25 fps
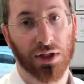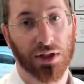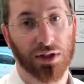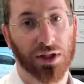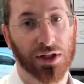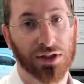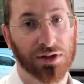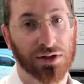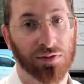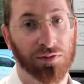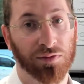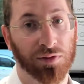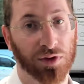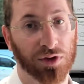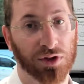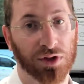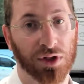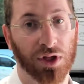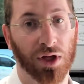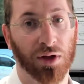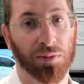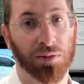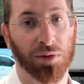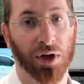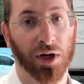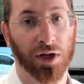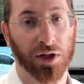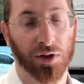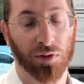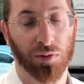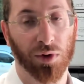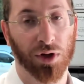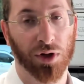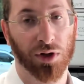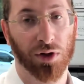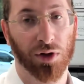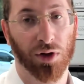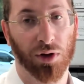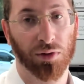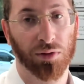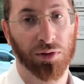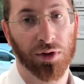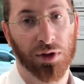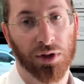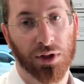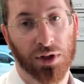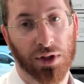That's the first KPI you want to know.